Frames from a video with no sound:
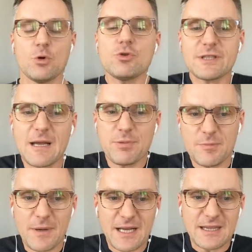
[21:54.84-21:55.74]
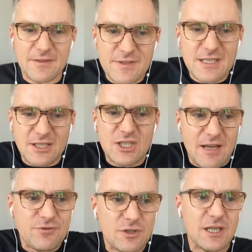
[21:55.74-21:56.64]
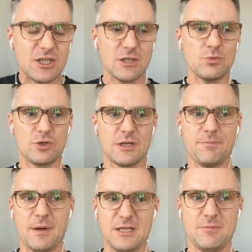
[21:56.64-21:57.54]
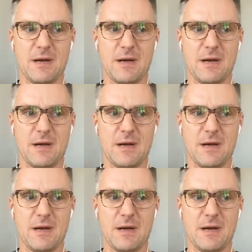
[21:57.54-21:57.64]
I understand a little about Russian propaganda.